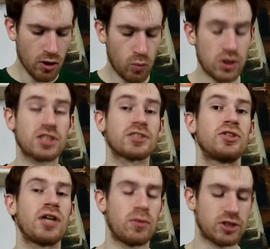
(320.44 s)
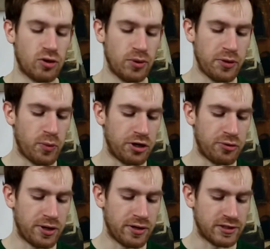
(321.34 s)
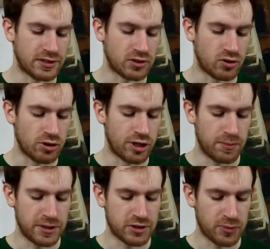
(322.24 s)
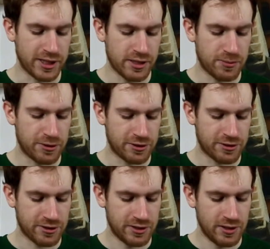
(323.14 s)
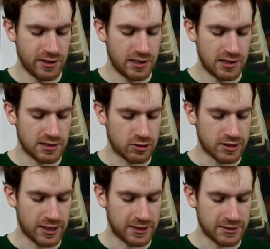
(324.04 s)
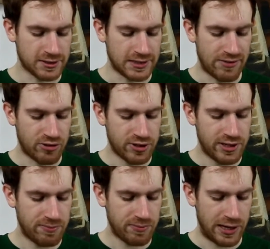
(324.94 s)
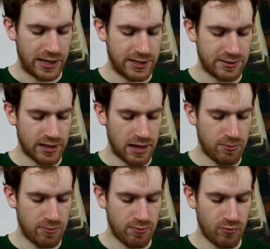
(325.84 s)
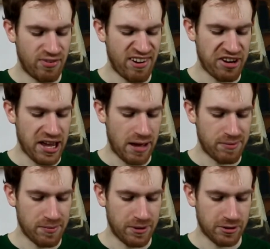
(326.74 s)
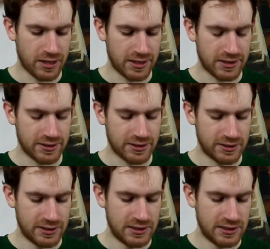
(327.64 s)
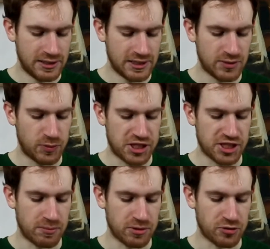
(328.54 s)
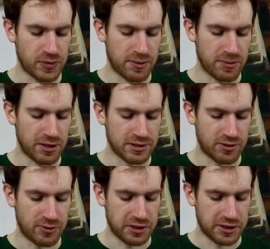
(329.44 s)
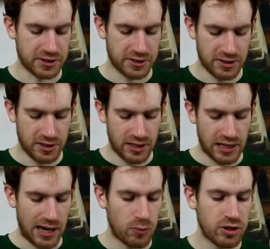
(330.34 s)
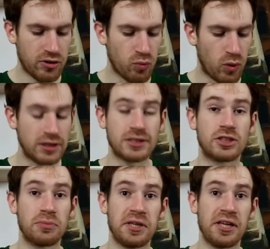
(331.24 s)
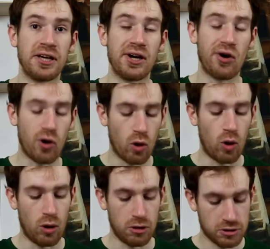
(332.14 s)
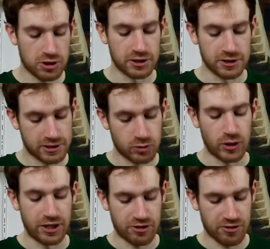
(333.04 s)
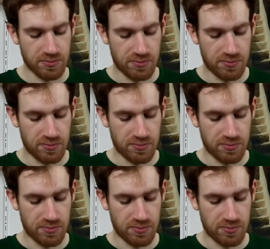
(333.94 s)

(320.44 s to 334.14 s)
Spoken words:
Which is good. I was already wondering if this is all gonna be sweet, but sounds like this is savory. And I'm very happy about like the switch in between, because I wouldn't want it to be all just sweet.